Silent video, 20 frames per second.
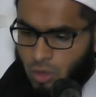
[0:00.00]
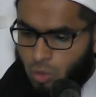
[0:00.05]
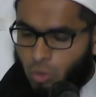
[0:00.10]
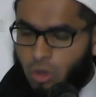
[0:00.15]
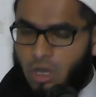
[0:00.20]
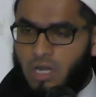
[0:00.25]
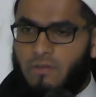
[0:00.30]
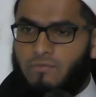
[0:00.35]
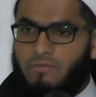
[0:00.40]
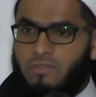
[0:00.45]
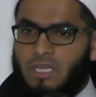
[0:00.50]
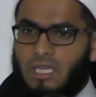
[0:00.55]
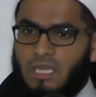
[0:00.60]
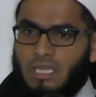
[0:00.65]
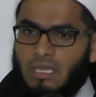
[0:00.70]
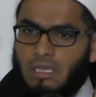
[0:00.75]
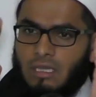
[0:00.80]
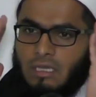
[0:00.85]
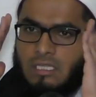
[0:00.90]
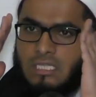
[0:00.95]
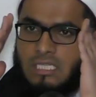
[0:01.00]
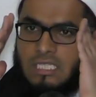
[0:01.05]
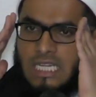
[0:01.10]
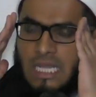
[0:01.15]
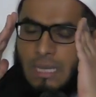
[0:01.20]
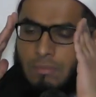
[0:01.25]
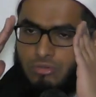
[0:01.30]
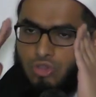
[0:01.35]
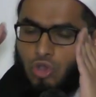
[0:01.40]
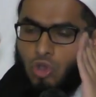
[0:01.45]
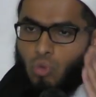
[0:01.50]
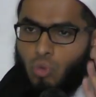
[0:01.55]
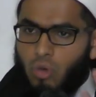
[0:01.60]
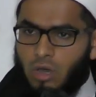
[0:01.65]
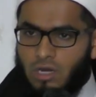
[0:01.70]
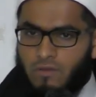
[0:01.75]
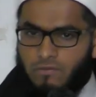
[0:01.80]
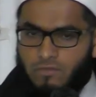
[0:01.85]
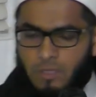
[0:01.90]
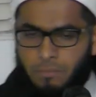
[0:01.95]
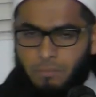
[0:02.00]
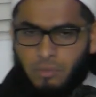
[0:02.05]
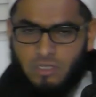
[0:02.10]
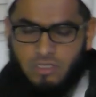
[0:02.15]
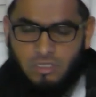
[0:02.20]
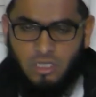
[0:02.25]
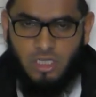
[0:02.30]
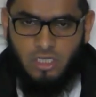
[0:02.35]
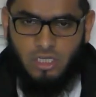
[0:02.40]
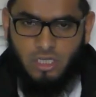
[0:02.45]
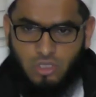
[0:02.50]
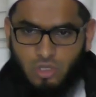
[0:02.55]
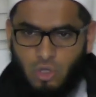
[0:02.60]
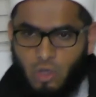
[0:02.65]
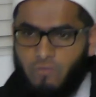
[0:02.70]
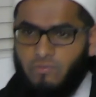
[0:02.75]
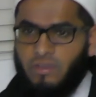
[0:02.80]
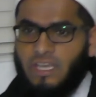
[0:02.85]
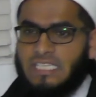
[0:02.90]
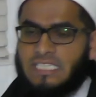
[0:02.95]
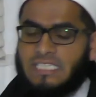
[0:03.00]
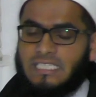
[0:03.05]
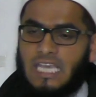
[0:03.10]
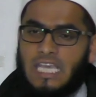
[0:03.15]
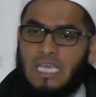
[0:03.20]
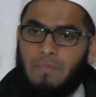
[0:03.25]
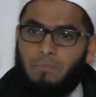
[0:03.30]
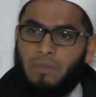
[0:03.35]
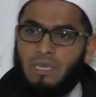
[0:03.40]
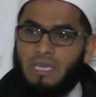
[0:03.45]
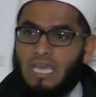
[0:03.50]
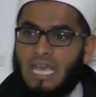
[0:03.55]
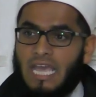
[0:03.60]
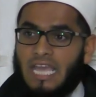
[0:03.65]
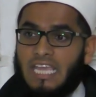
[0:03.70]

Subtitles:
One of the steps or one of the procedures of escaping